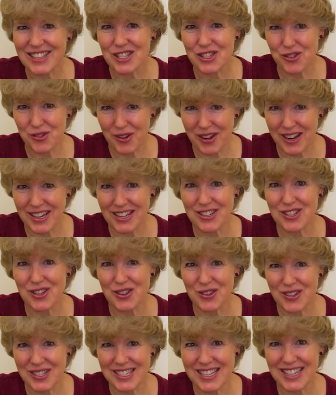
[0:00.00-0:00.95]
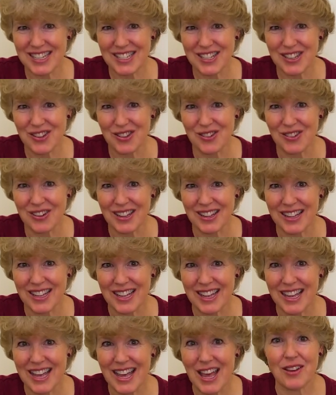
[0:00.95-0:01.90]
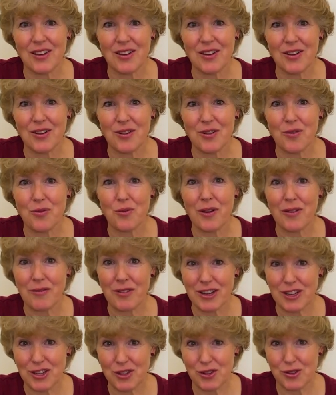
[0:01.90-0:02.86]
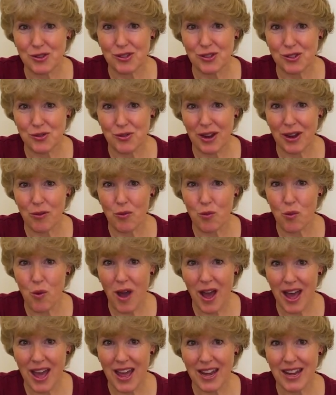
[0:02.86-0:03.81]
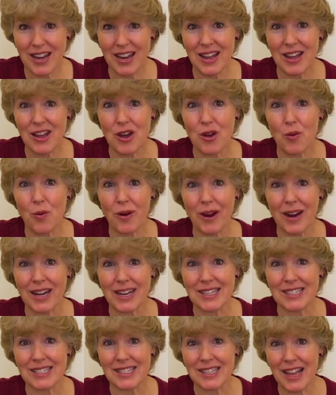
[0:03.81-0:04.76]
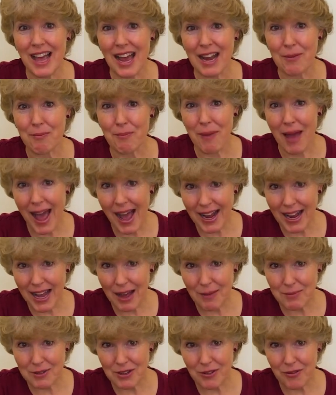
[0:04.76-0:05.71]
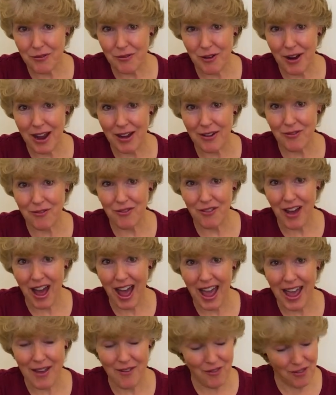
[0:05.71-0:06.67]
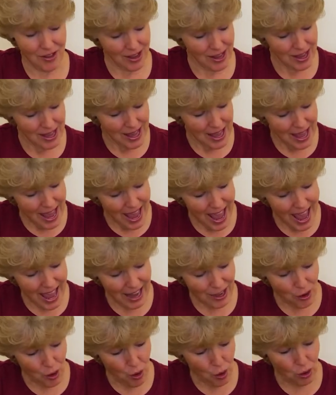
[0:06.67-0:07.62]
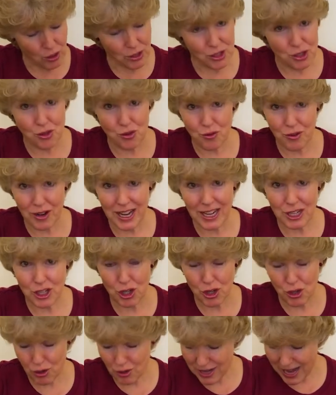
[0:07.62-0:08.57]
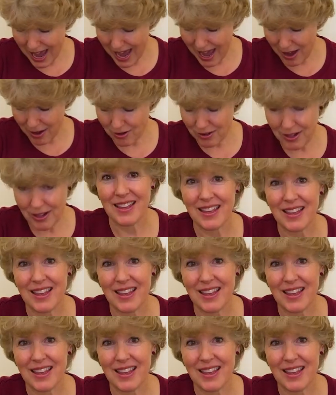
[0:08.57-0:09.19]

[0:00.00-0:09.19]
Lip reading: String 2 is in tune. When we tune string 1, we're going to slide back up to fret 5 and hold string 2 down.